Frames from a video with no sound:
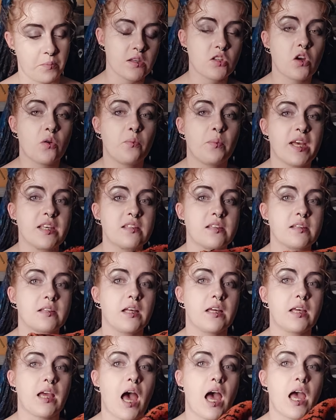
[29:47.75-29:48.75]
So
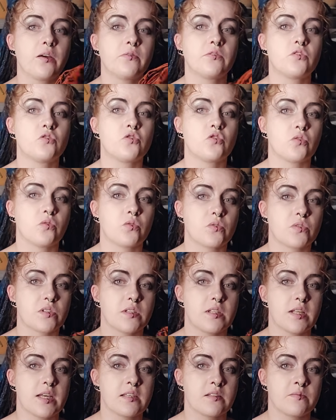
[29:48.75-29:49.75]
basically, I would choose
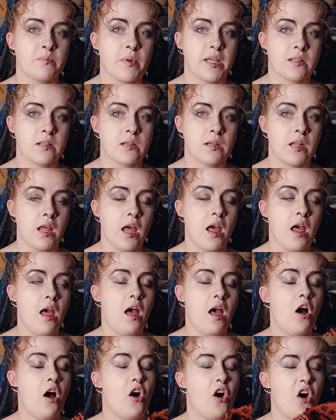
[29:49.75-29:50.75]
this method
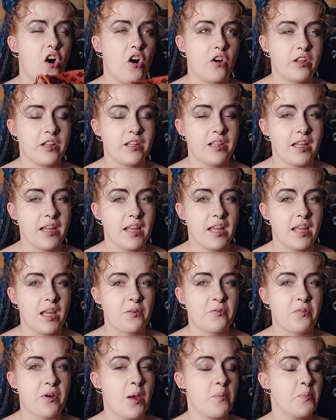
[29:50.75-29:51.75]
only
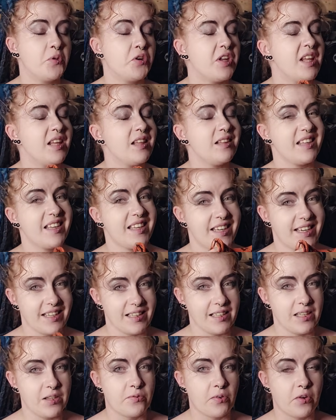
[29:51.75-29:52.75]
if I'm
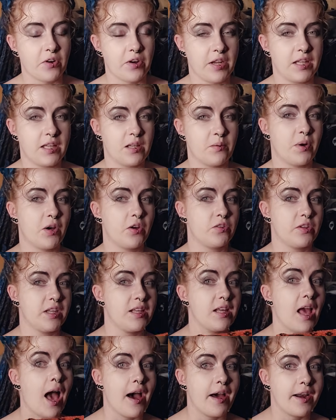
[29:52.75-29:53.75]
really worried about the
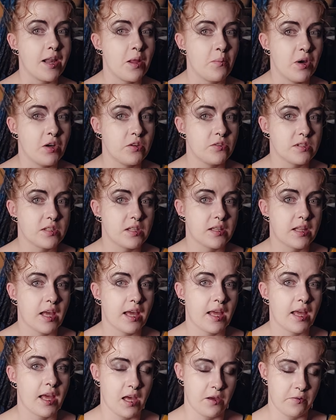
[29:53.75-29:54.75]
yarn amounts that
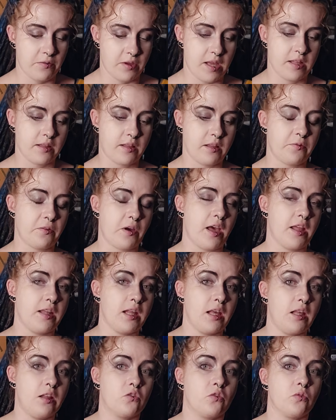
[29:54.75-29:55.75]
I have and if I
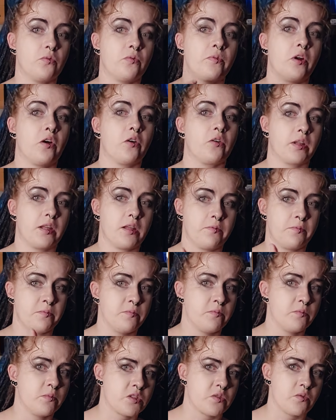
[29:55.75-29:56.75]
need to frog the
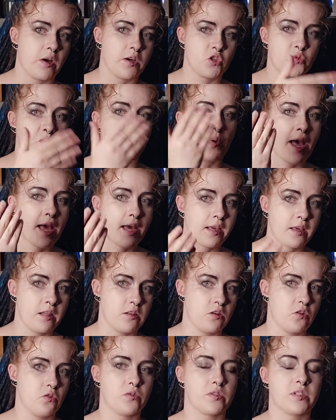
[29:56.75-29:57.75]
swatch back
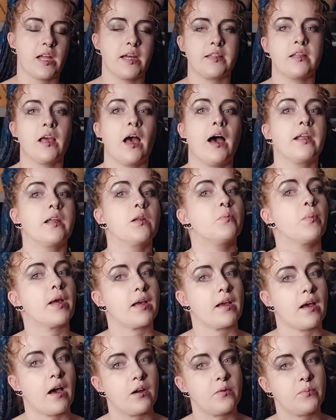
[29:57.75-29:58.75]
and use that yarn in my
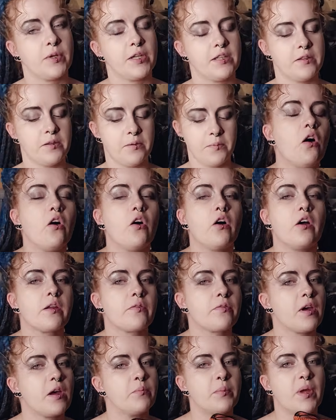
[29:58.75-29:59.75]
garment, or
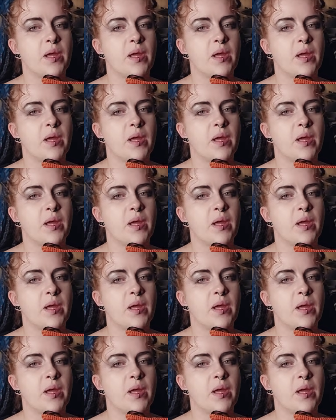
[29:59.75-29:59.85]
if I'm